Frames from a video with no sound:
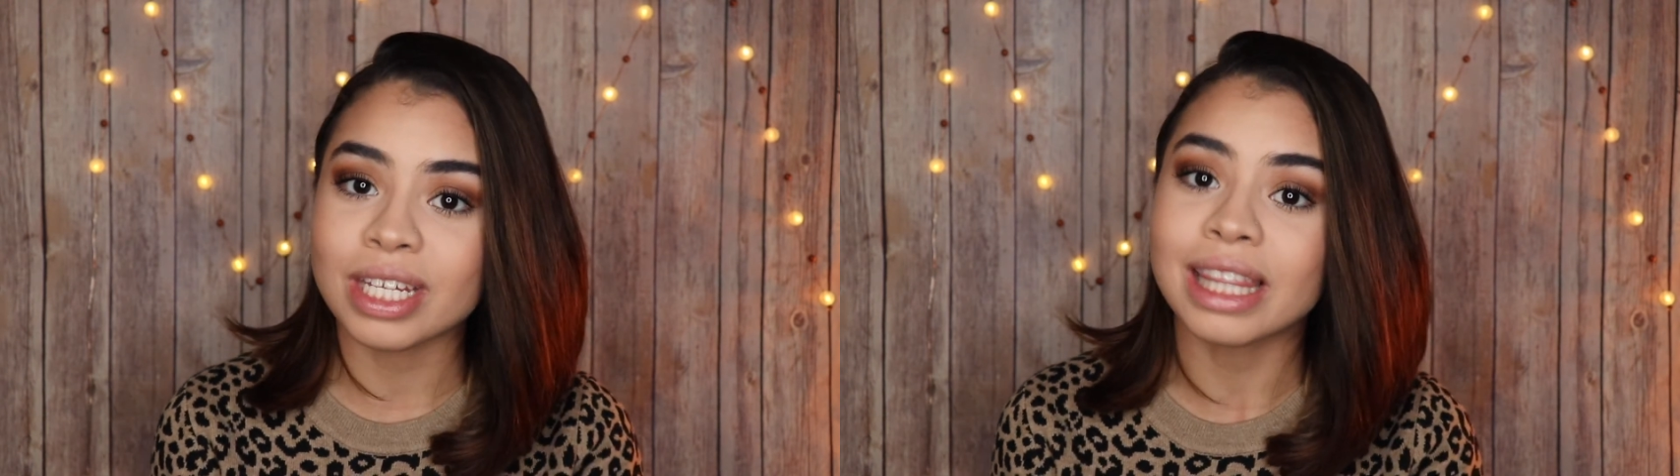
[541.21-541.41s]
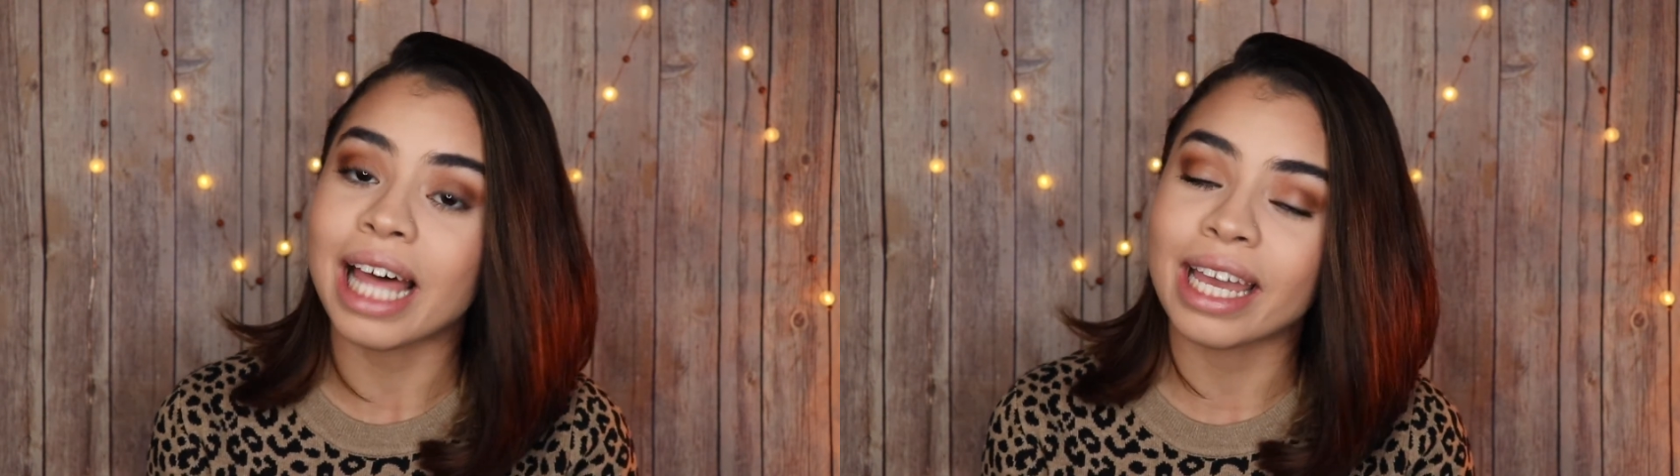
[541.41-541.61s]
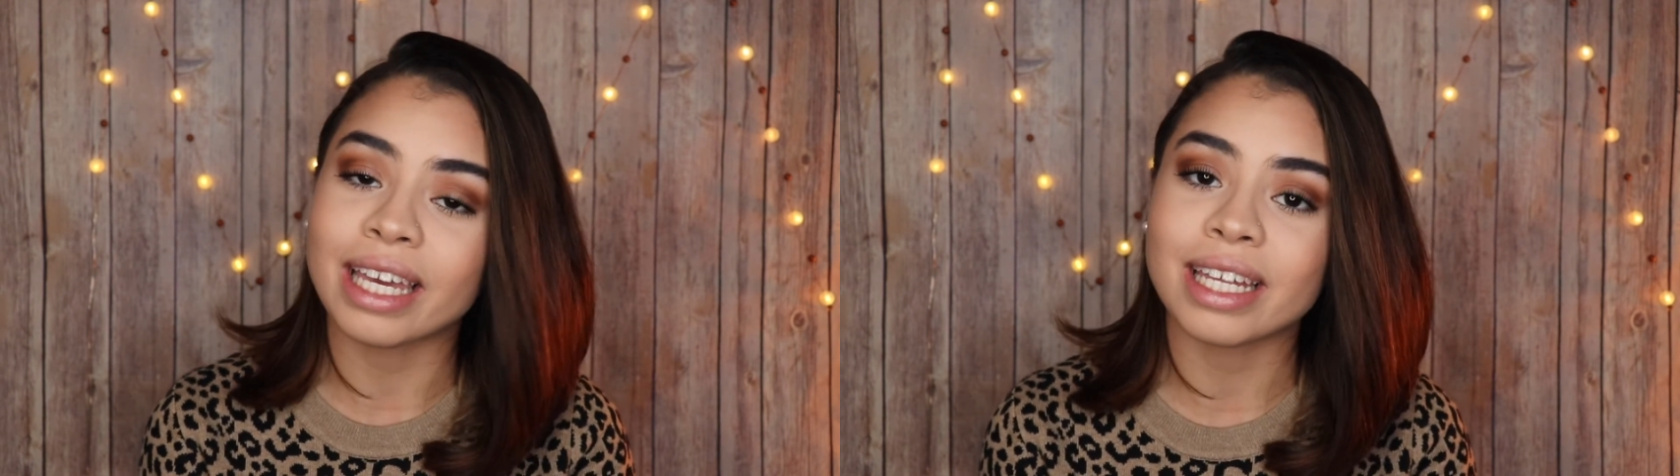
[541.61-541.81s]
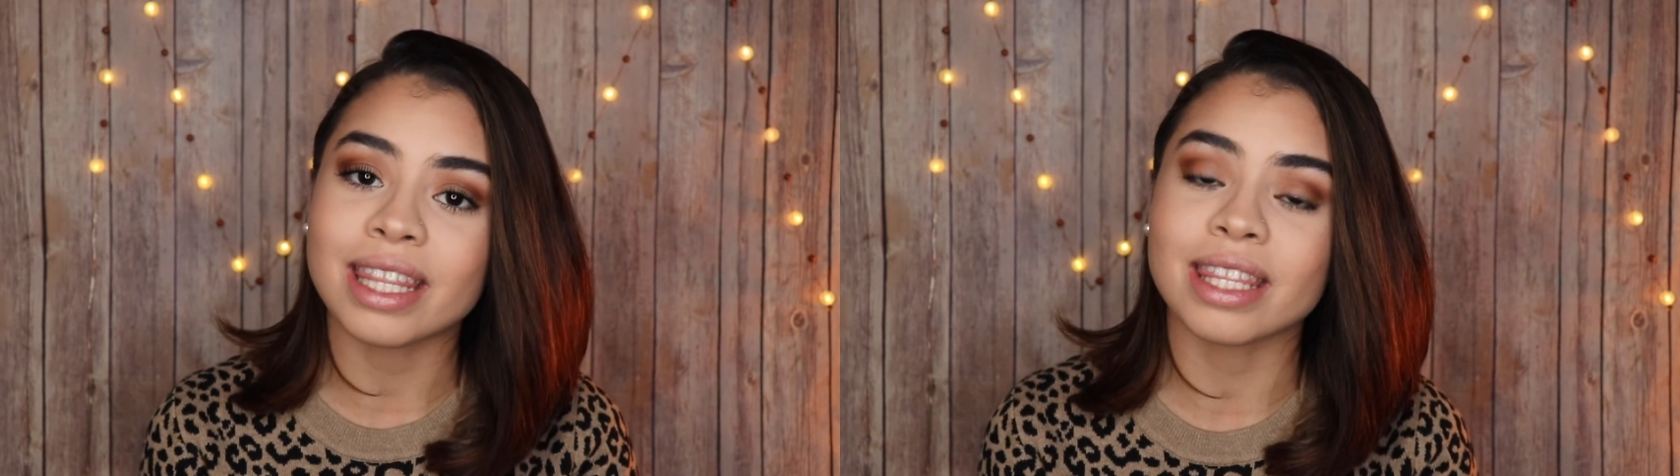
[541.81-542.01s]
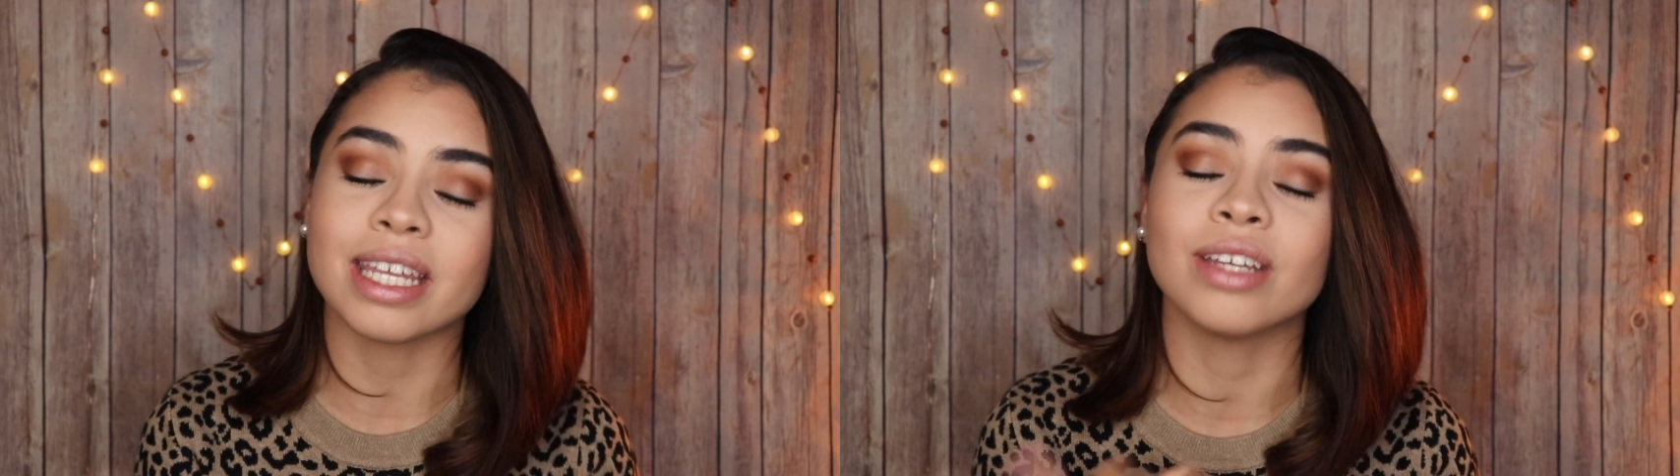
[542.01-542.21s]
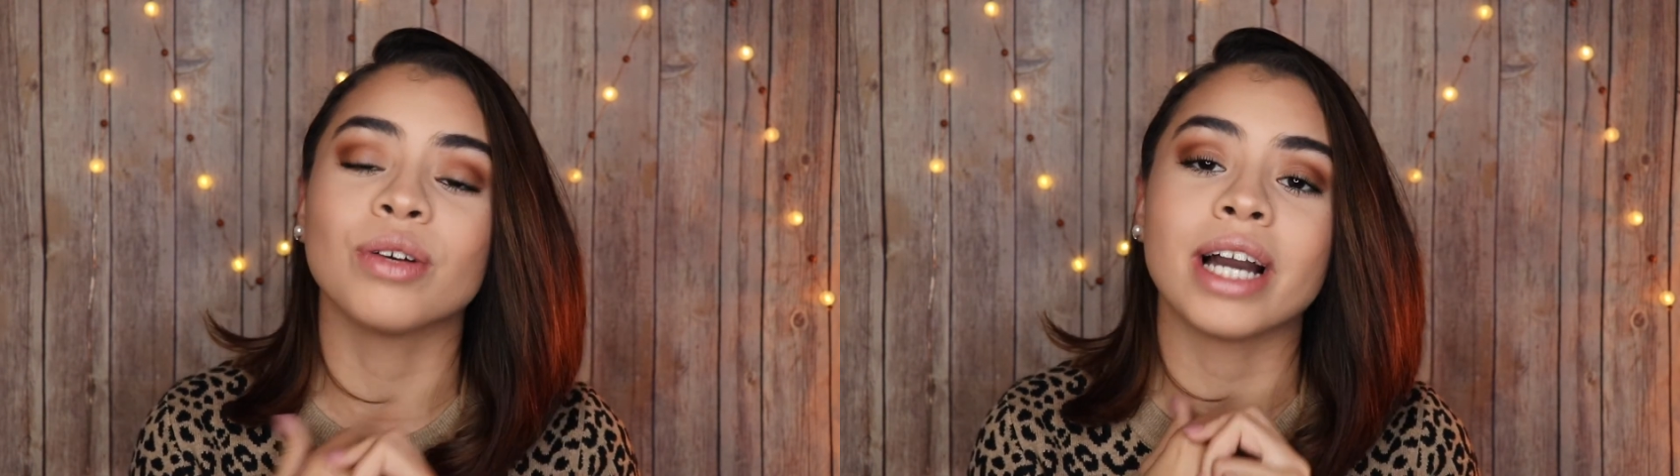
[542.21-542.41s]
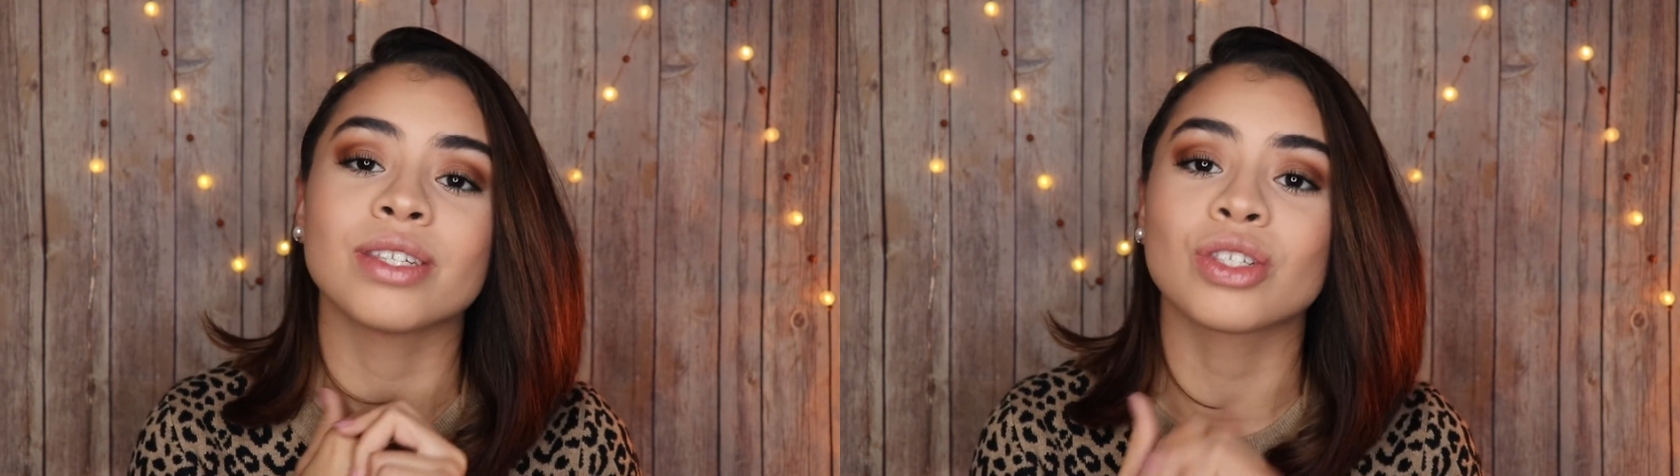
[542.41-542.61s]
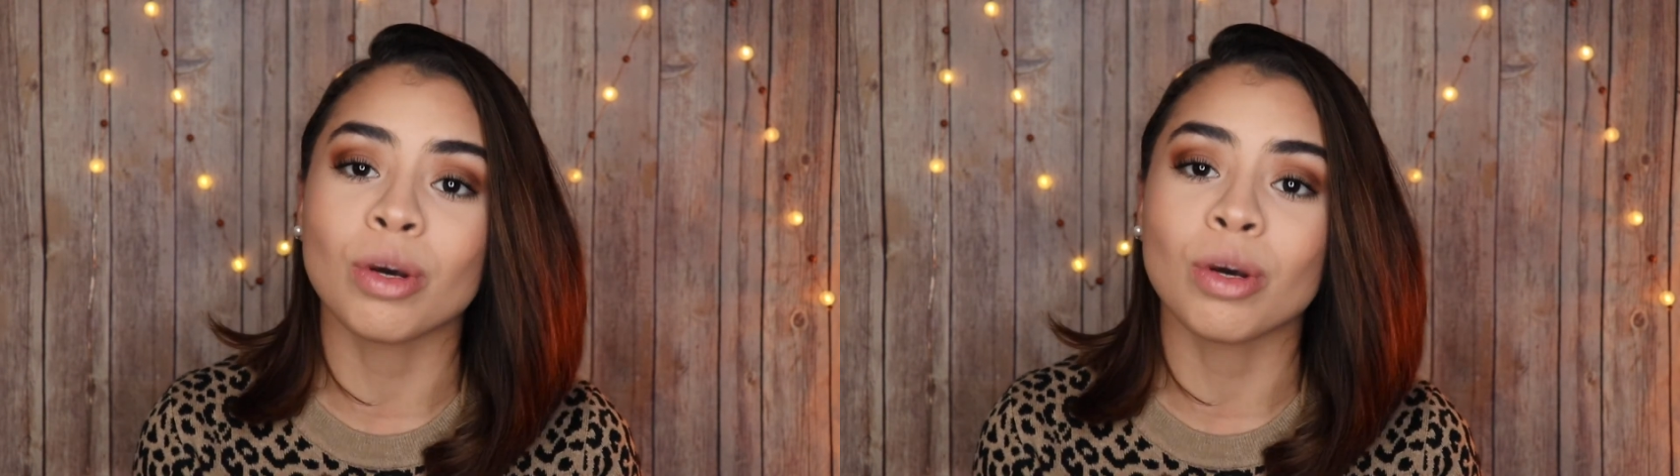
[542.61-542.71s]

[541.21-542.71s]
did like it. Thank you guys